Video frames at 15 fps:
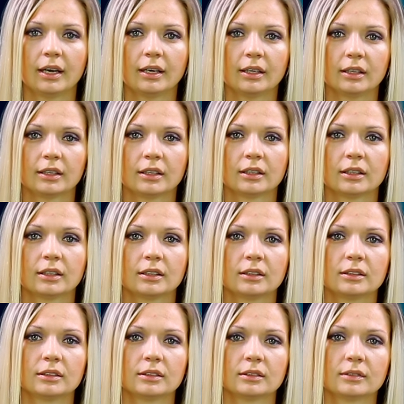
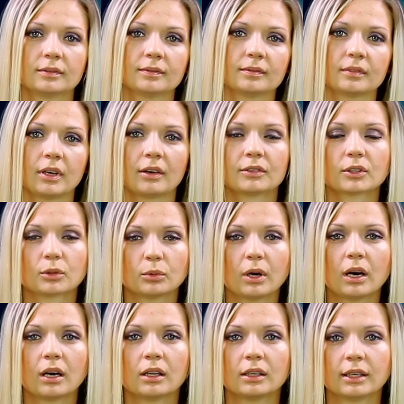and after a
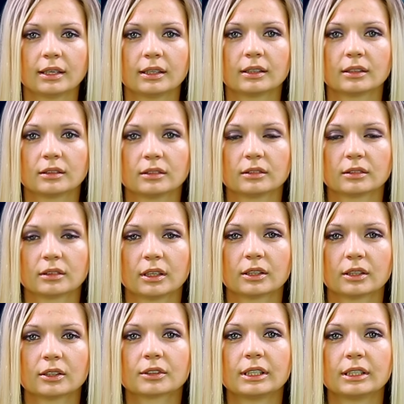while, I
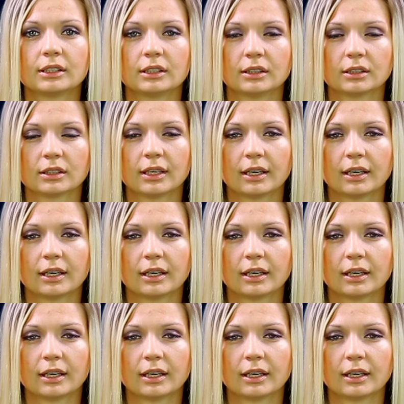agreed and